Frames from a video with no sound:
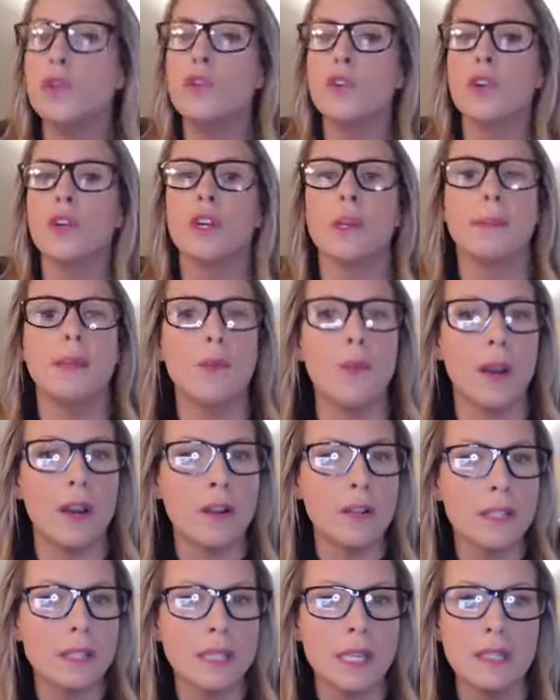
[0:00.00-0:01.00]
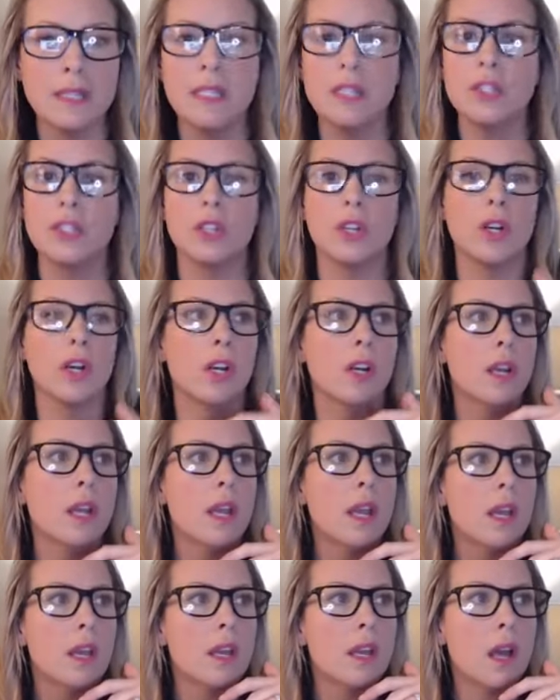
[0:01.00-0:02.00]
you are going to be wearing a Scentsy shirt,
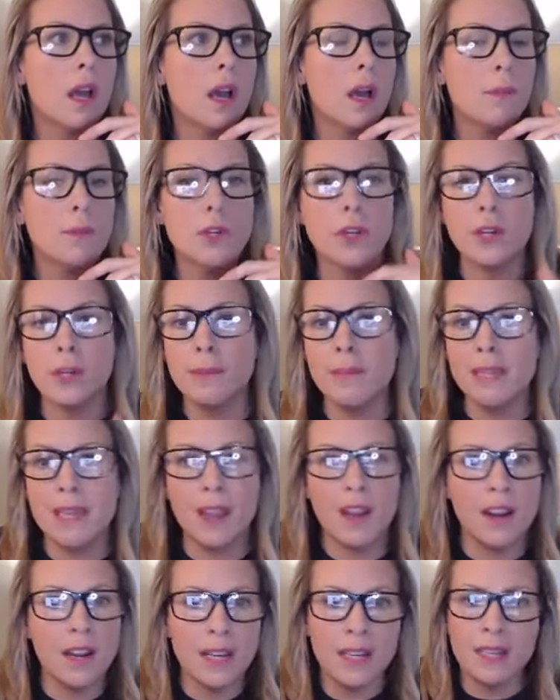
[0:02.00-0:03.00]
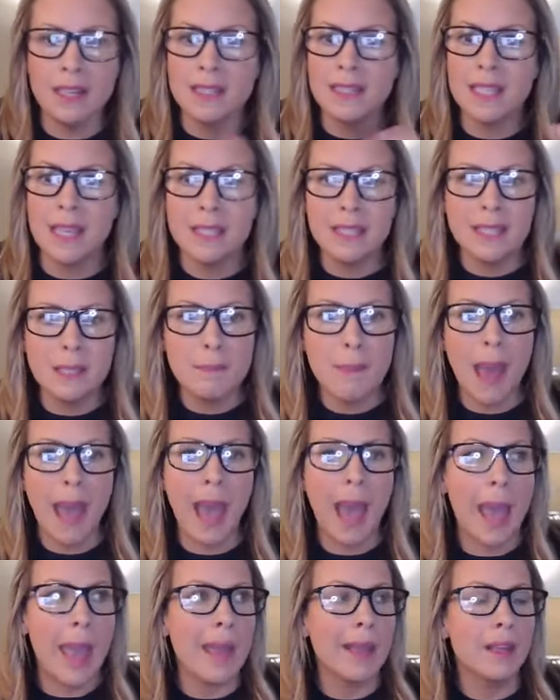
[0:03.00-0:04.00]
um, you're going to be carrying a Scentsy
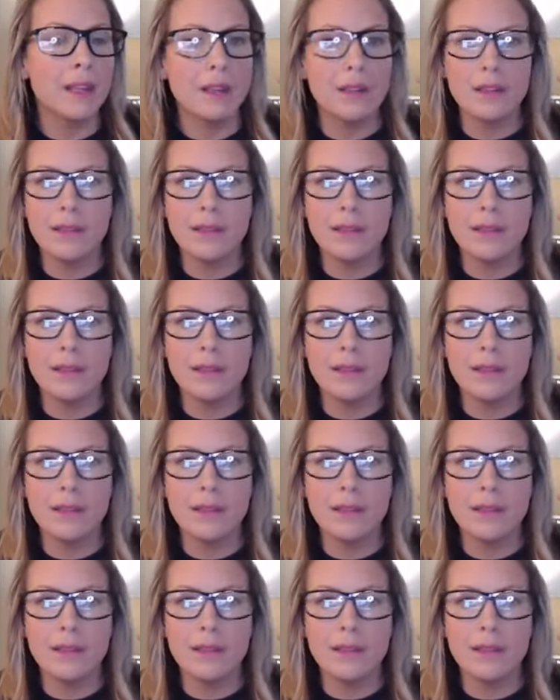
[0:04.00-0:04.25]
bag,